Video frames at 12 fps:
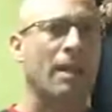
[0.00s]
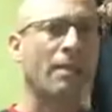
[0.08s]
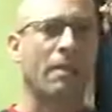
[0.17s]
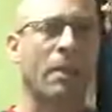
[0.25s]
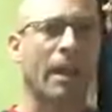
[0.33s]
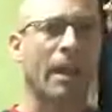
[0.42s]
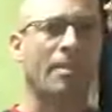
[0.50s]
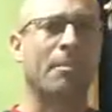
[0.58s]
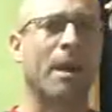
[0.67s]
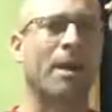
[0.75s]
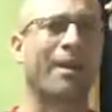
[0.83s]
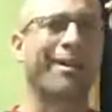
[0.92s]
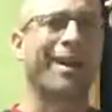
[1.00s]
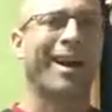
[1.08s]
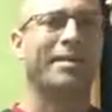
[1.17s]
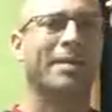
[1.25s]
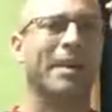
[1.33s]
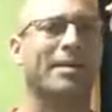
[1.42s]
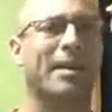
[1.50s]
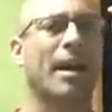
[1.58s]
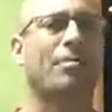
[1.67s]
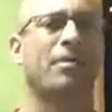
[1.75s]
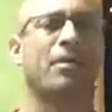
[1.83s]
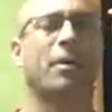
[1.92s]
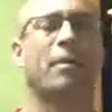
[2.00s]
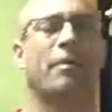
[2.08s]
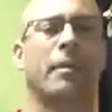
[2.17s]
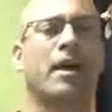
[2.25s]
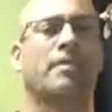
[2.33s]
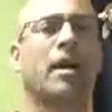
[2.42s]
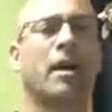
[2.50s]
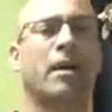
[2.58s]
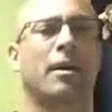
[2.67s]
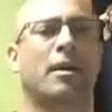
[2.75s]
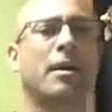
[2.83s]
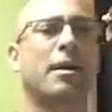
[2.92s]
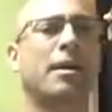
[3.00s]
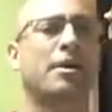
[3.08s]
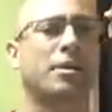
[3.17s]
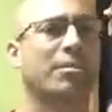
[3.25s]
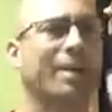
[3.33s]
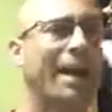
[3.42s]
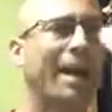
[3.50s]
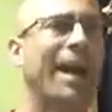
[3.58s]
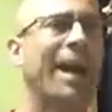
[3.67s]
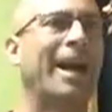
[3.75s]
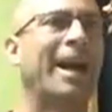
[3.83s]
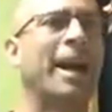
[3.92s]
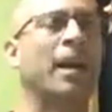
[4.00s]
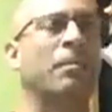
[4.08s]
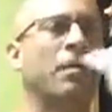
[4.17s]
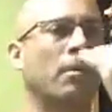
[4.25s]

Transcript: And we want to get monitor height, about top third of that monitor should be at eye height,